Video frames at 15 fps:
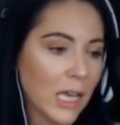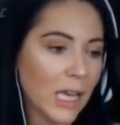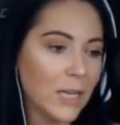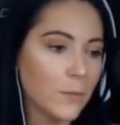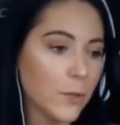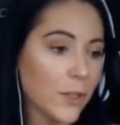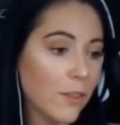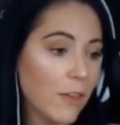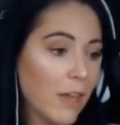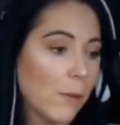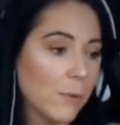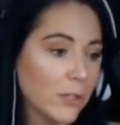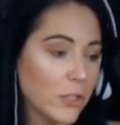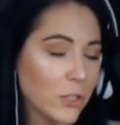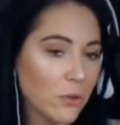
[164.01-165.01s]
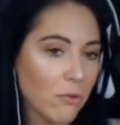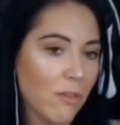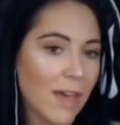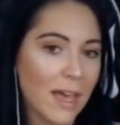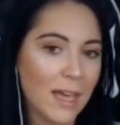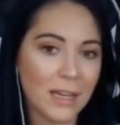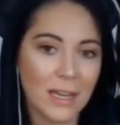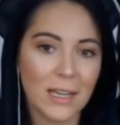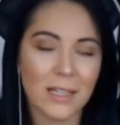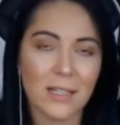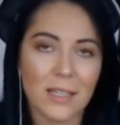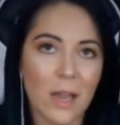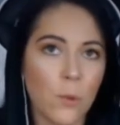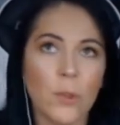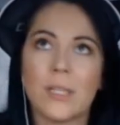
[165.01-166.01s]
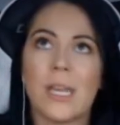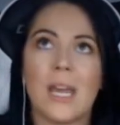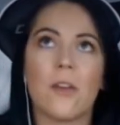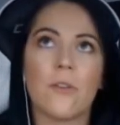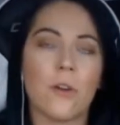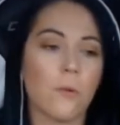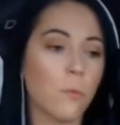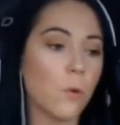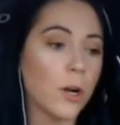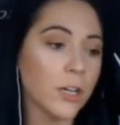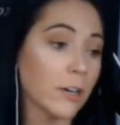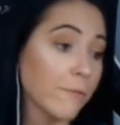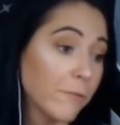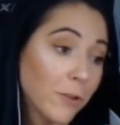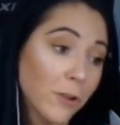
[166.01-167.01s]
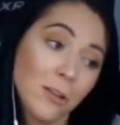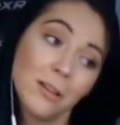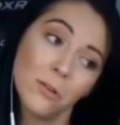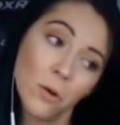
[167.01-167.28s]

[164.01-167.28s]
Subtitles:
And what they will do then is they will take their wonderful,